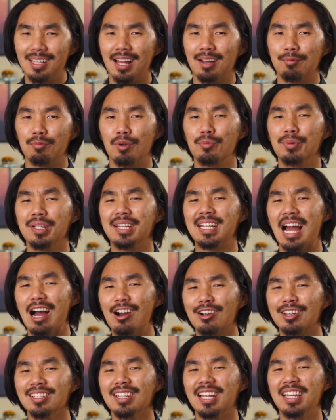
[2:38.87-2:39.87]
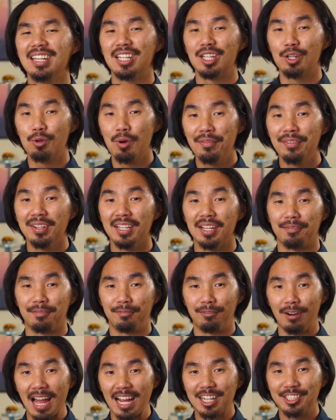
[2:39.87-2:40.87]
that when we calculate equivalent
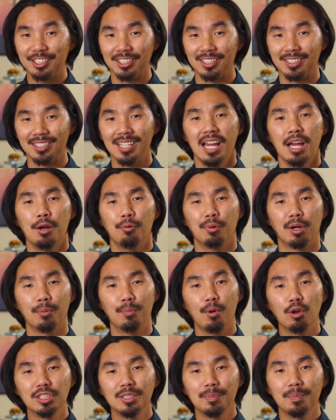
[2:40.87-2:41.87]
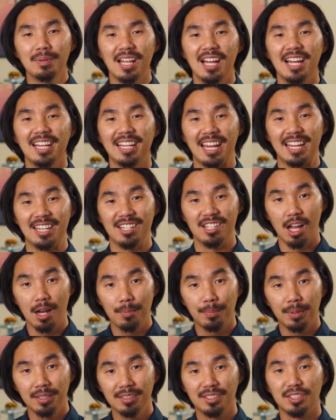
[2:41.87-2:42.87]
fractions, we are multiplying a
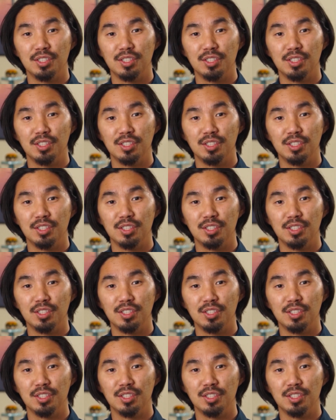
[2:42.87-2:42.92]
number